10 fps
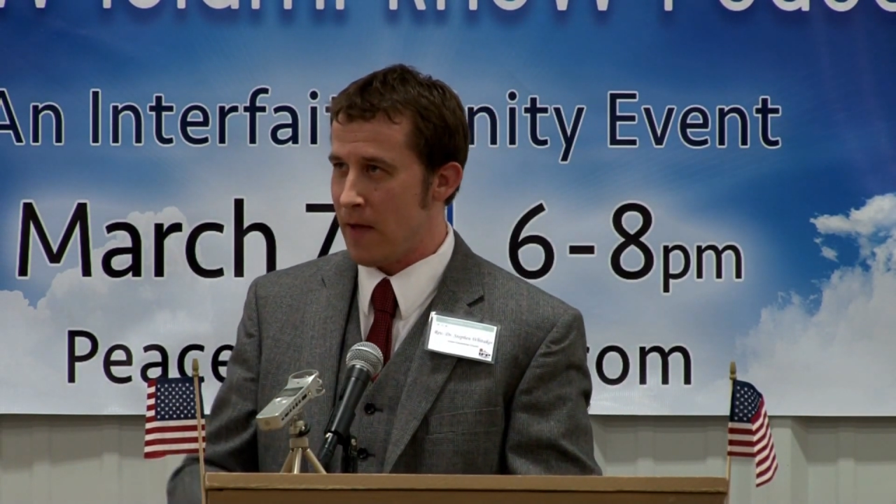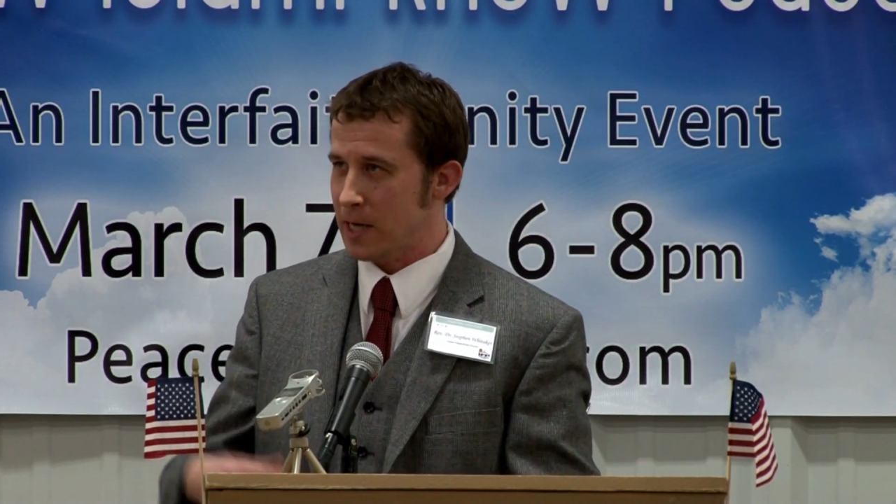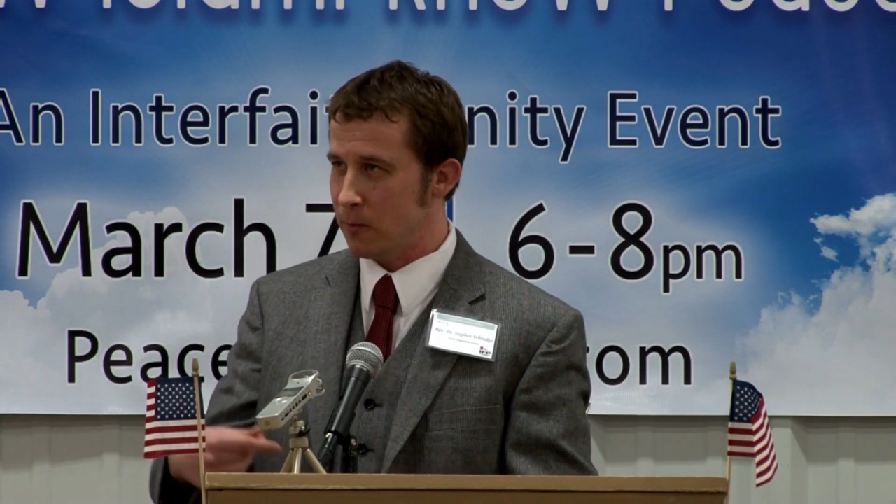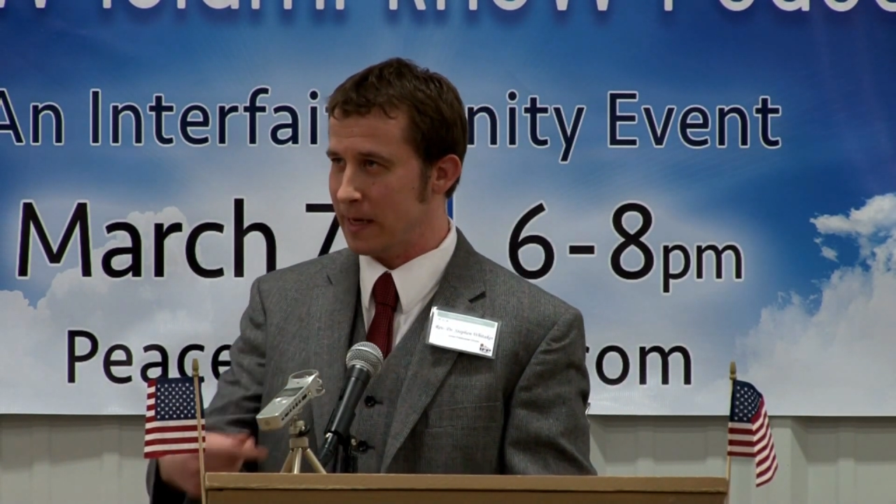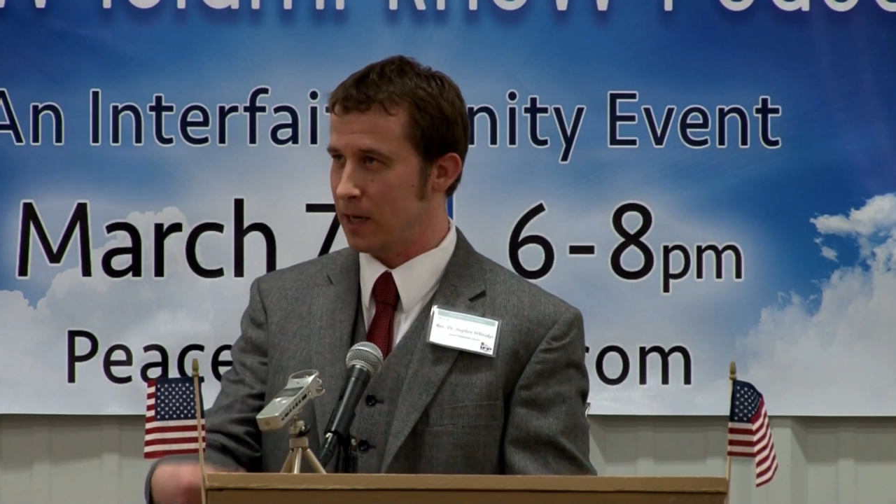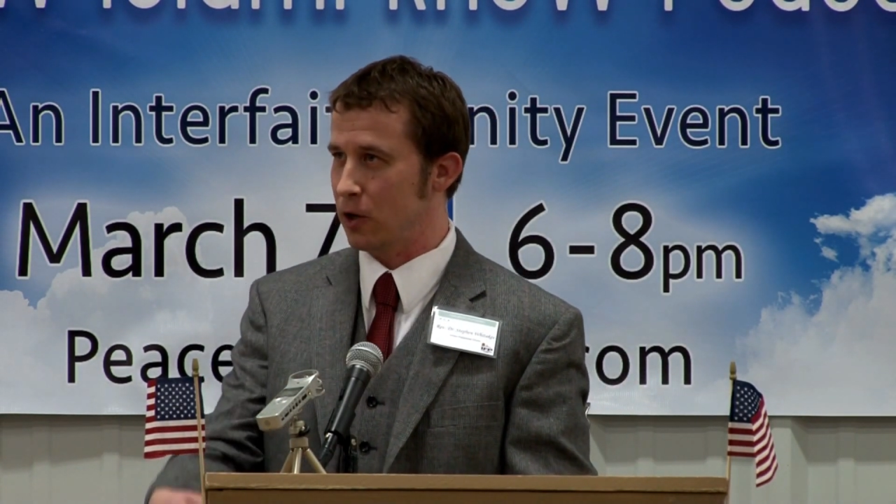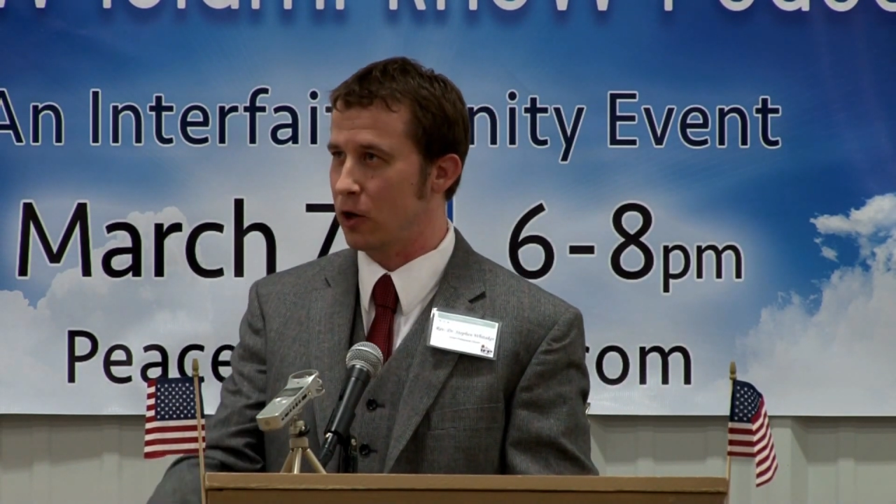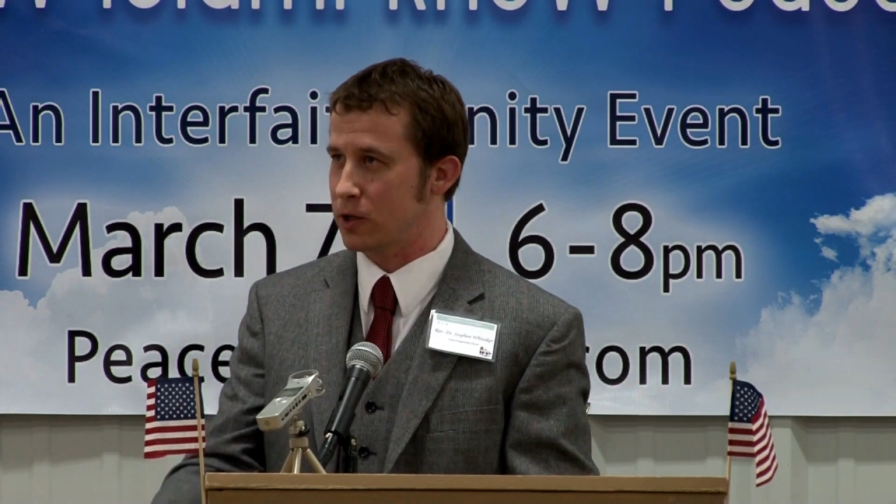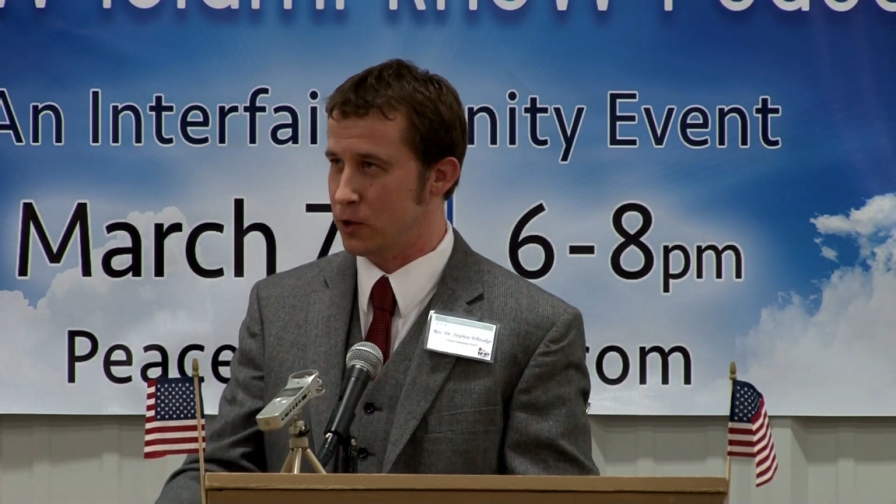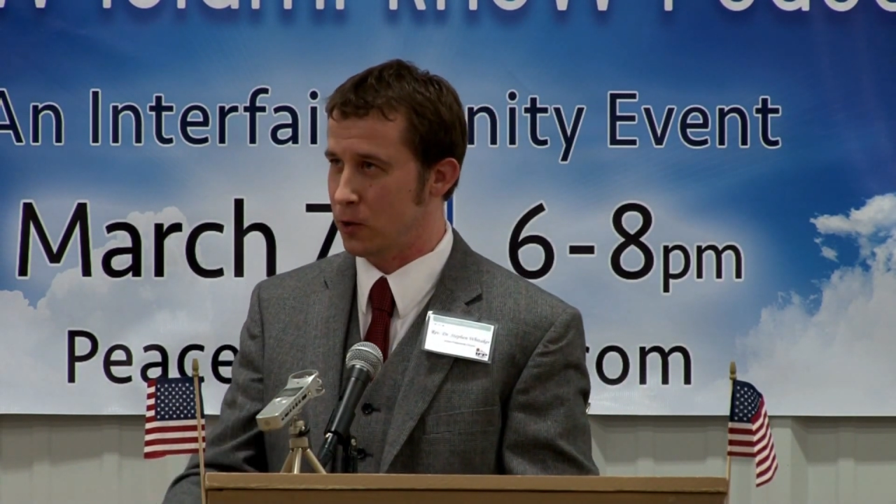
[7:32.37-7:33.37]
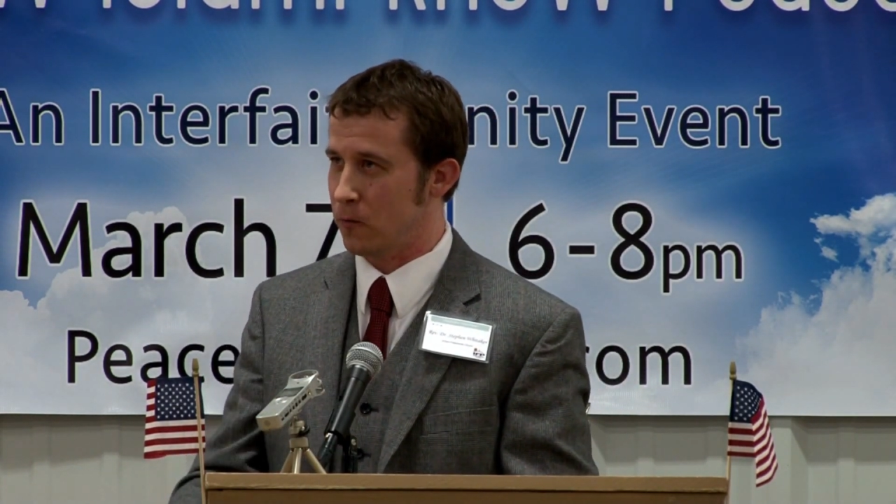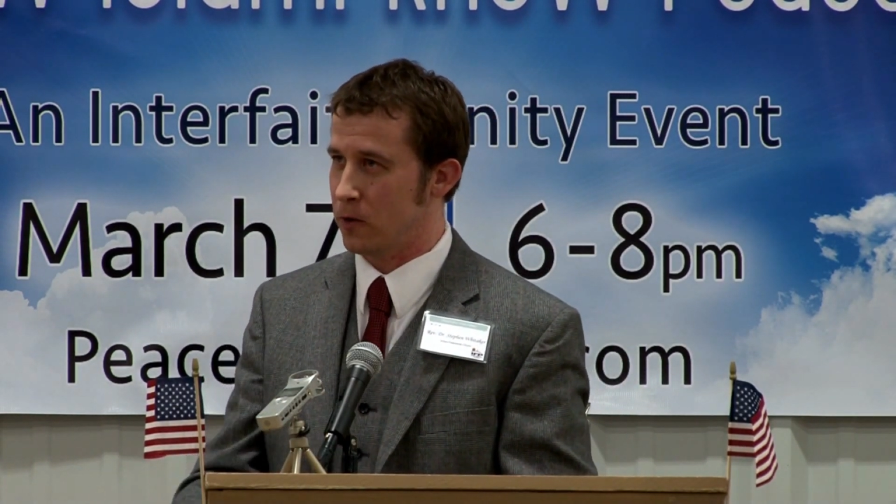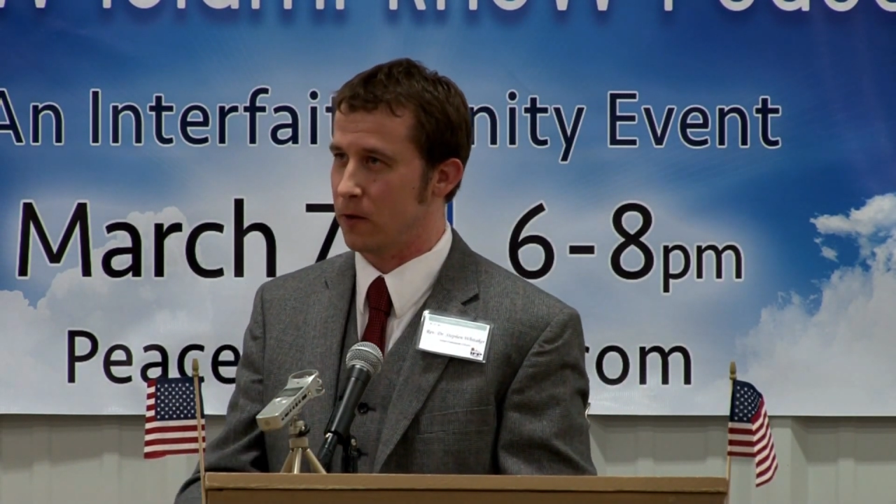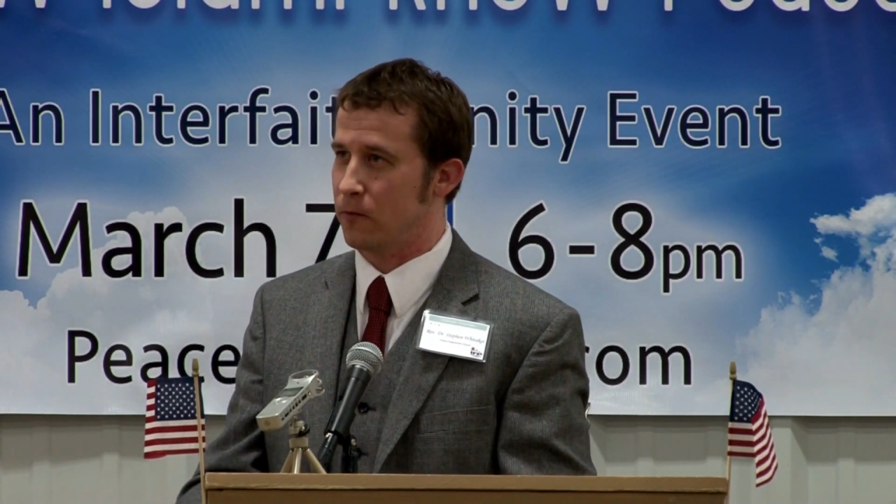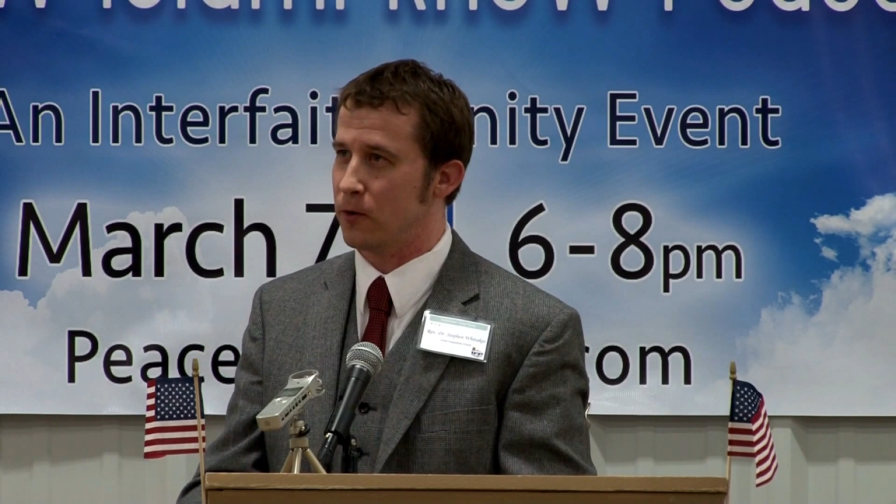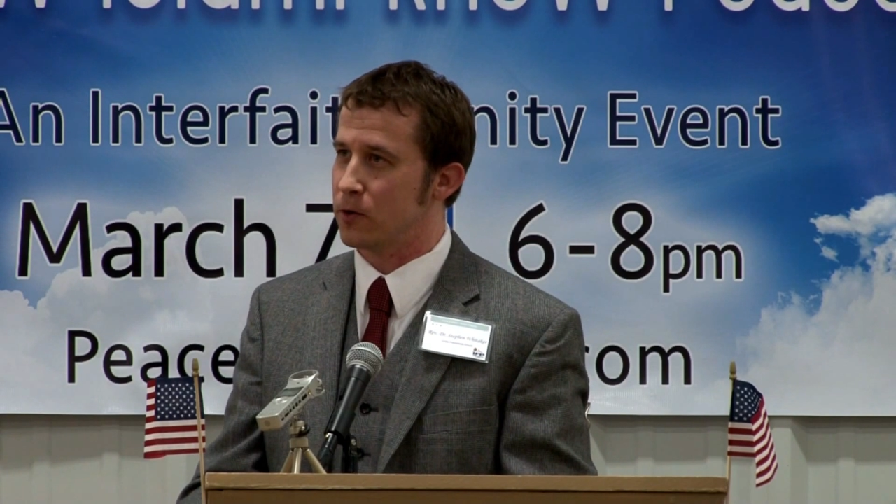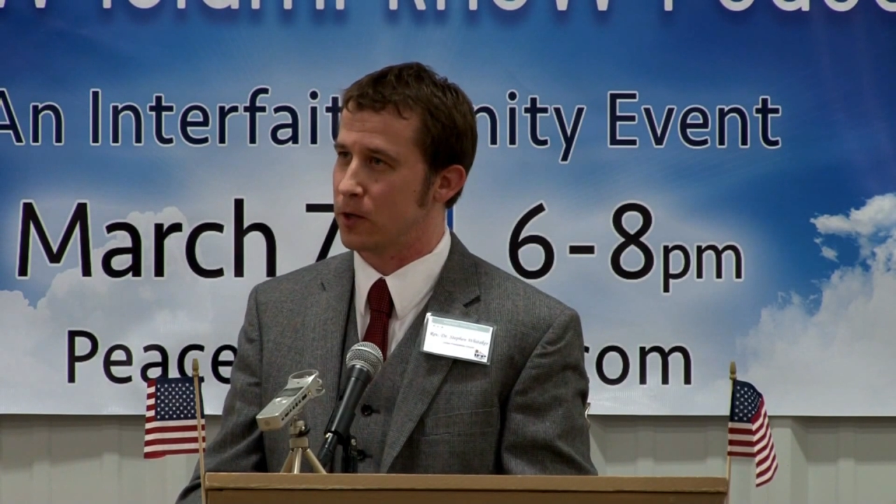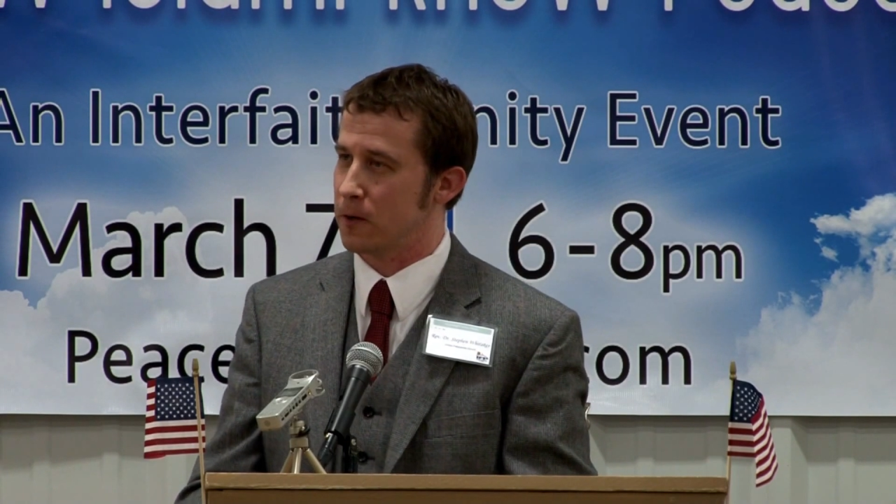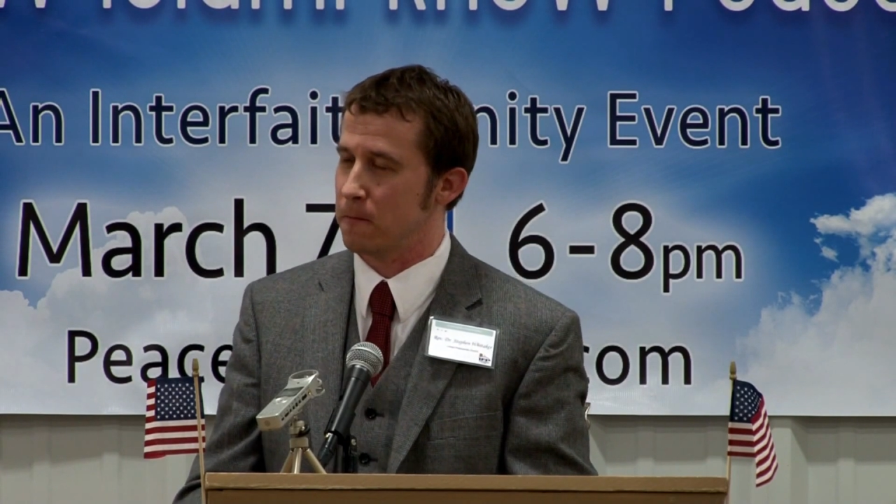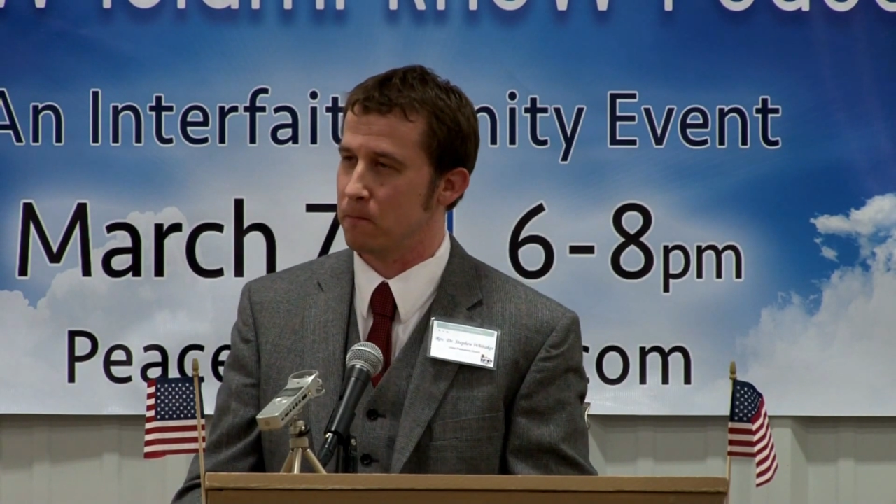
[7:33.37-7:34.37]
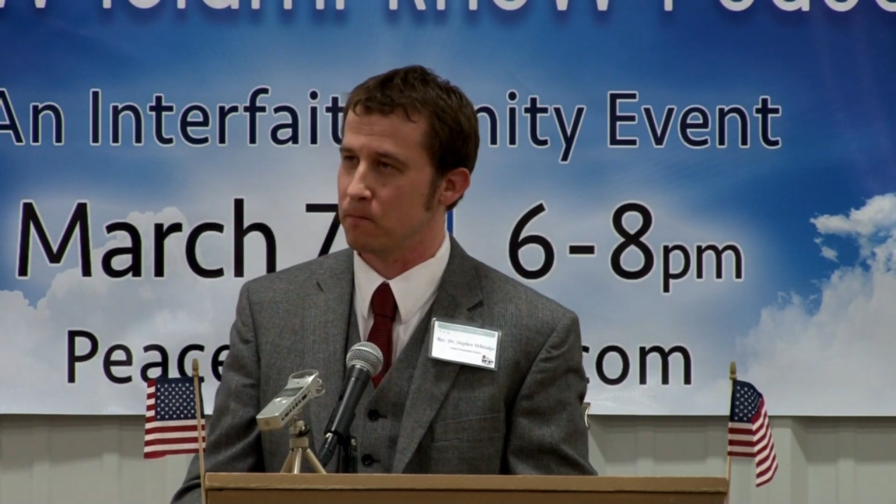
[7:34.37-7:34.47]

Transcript: That's what we can look to for the future.